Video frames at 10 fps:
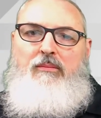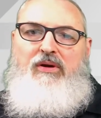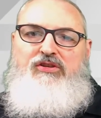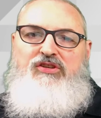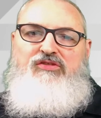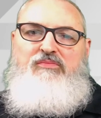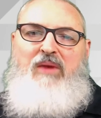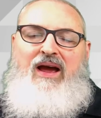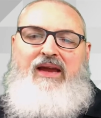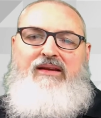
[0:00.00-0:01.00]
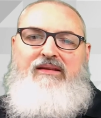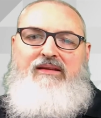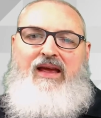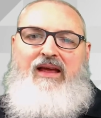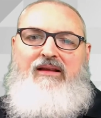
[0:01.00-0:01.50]
but just mind
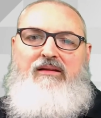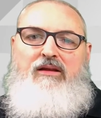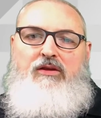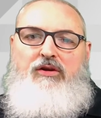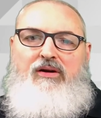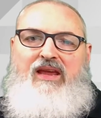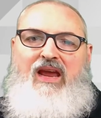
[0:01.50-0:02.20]
that your